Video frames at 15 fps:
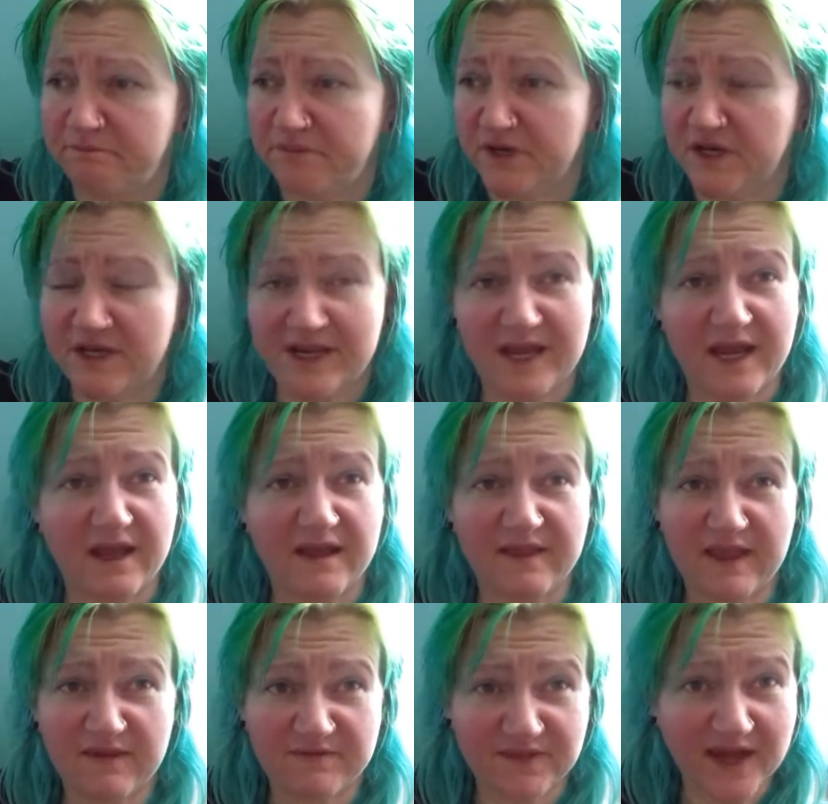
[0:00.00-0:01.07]
But
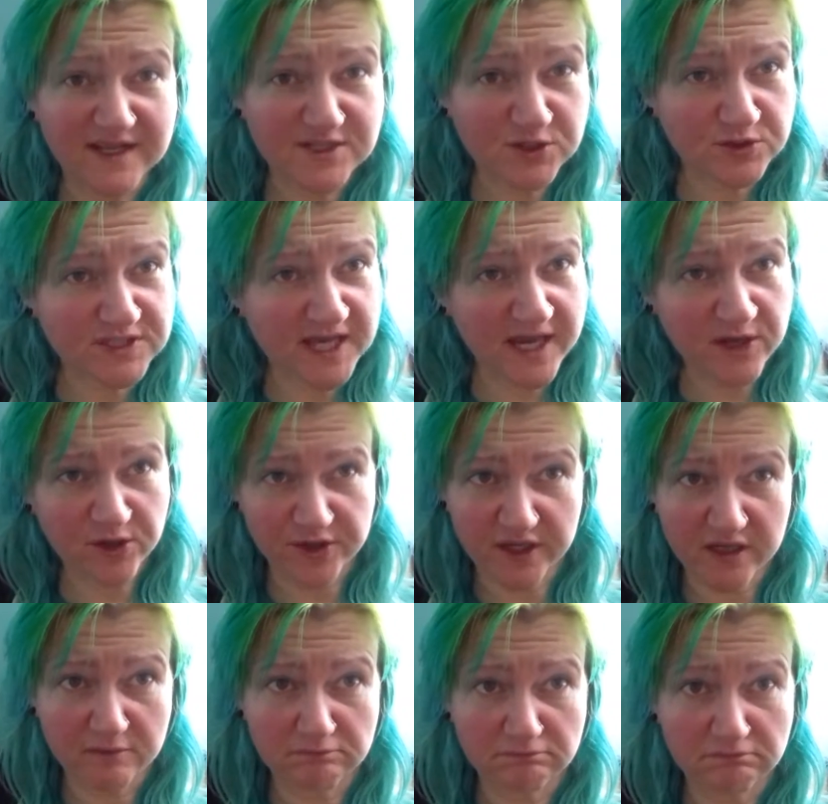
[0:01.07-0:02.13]
if that's your take on
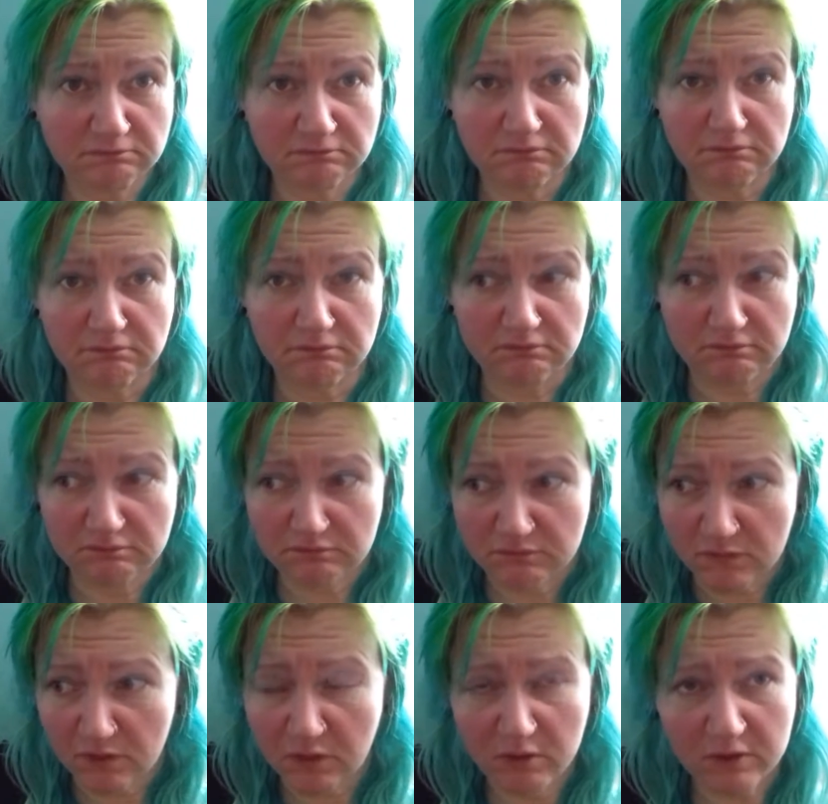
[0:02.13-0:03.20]
it,
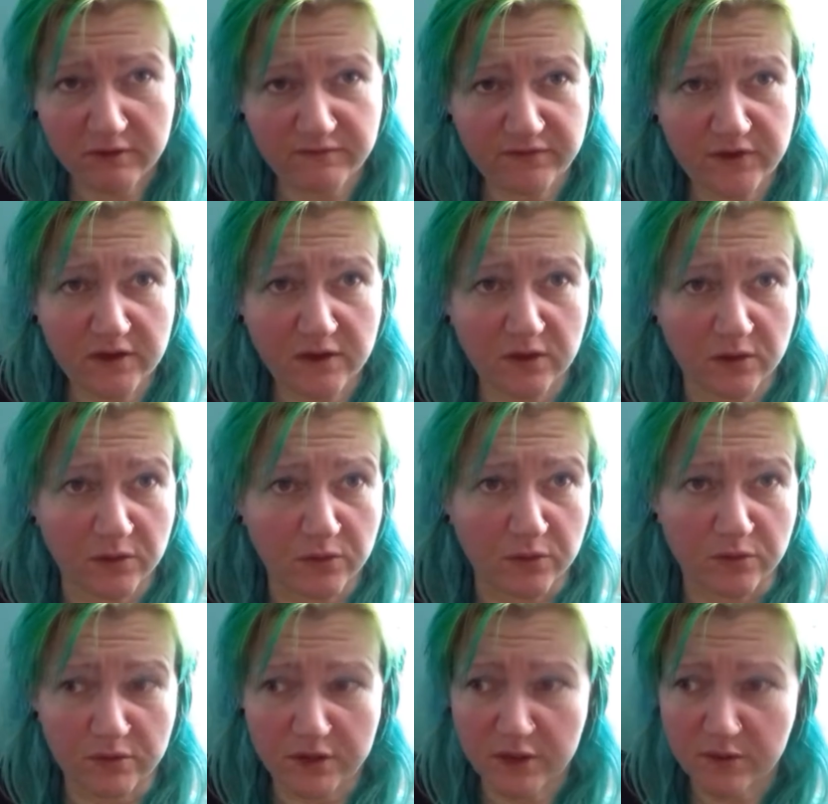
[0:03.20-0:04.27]
well, good for you.
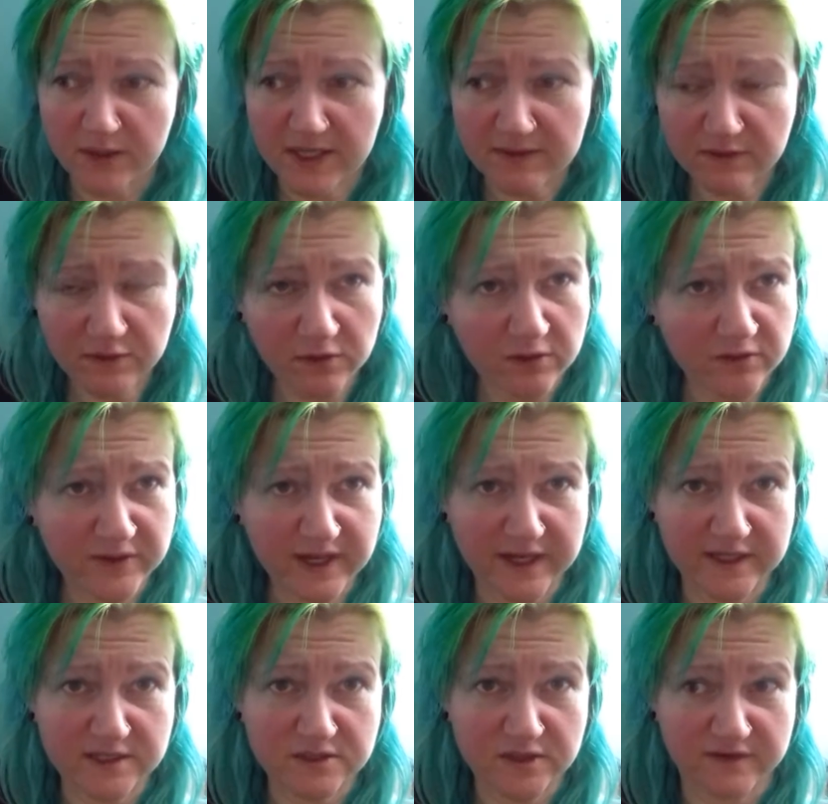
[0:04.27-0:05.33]
You eat the
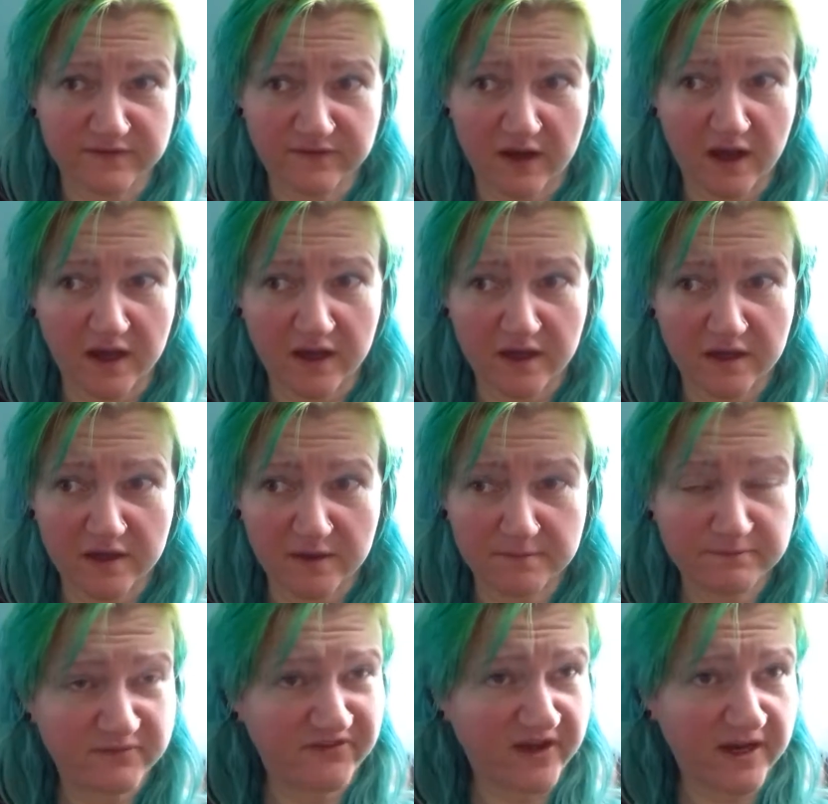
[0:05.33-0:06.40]
non-organic stuff. I
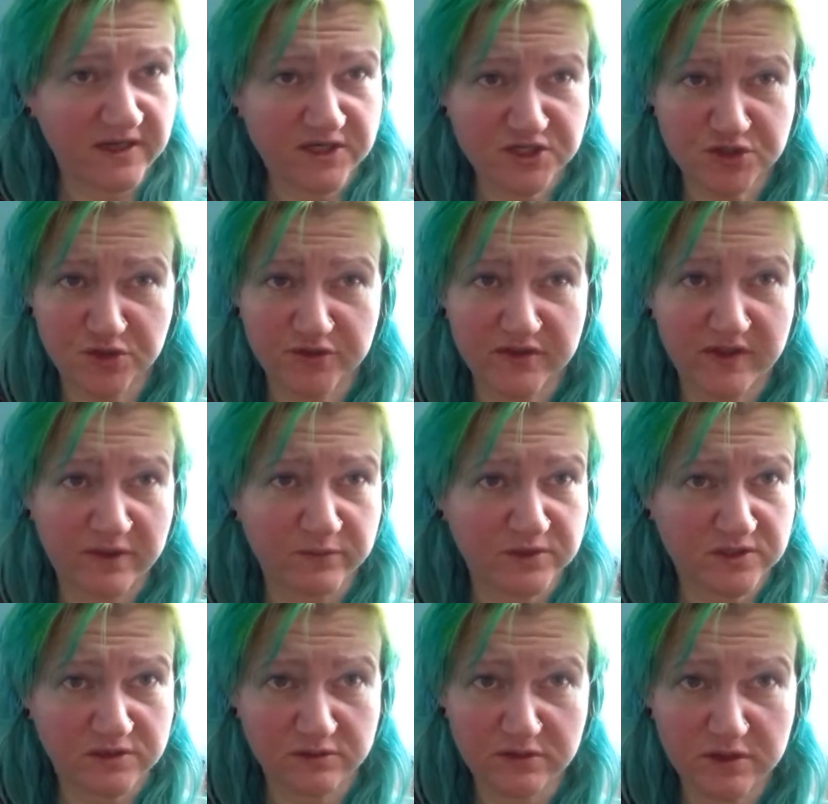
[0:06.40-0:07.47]
am fairly sure that they will
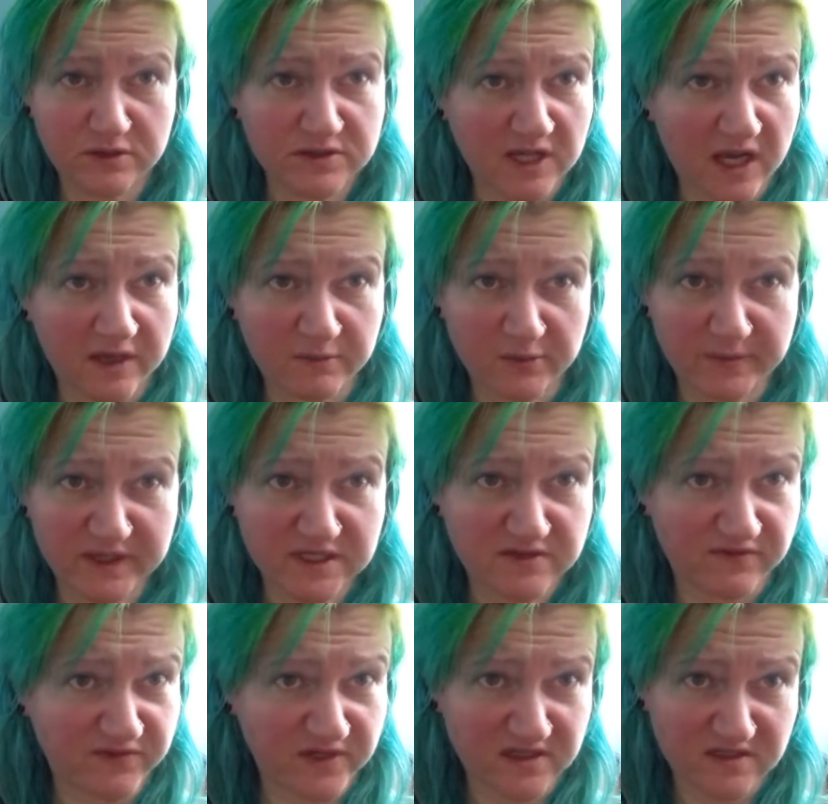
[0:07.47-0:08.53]
still use animal-based
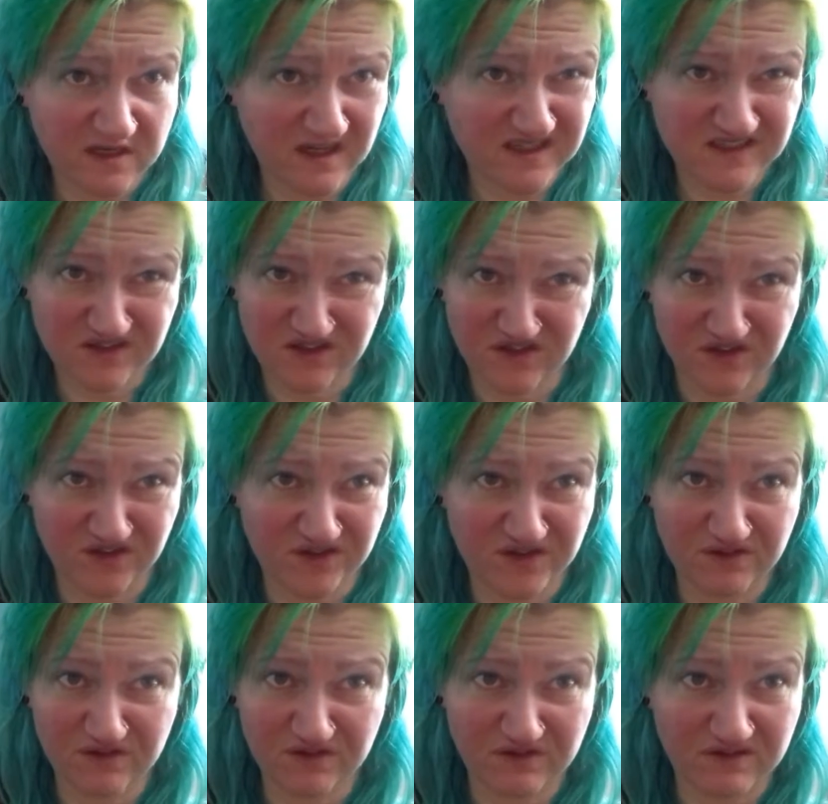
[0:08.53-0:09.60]
fertilizer on
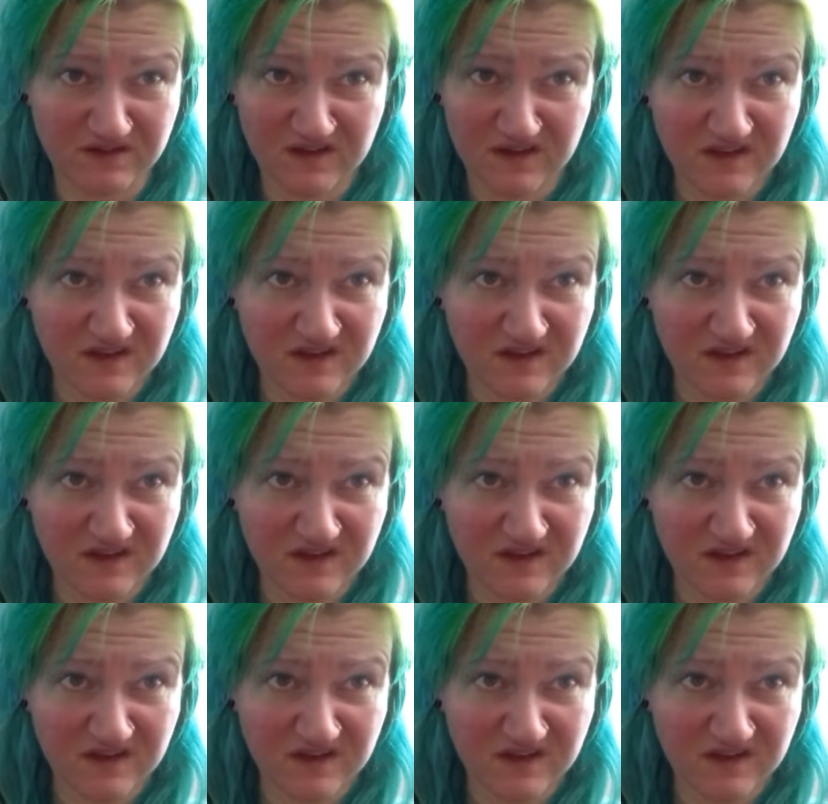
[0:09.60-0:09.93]
your